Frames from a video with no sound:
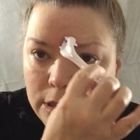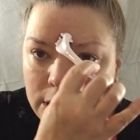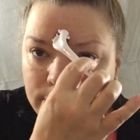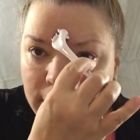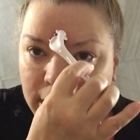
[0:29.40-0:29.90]

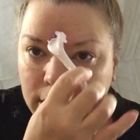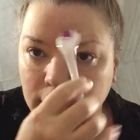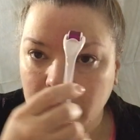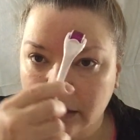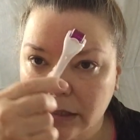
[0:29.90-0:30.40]
is make
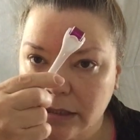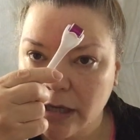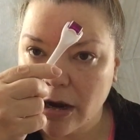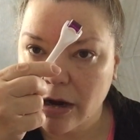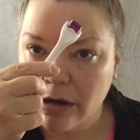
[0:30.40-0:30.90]
a
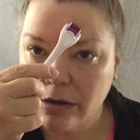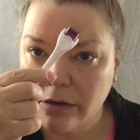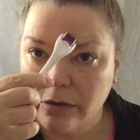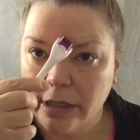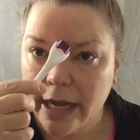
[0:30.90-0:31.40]
star
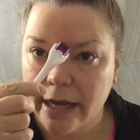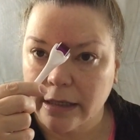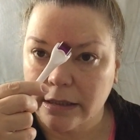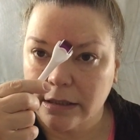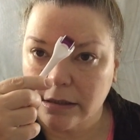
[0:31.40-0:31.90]
or an
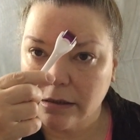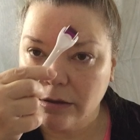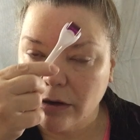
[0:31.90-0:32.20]
X.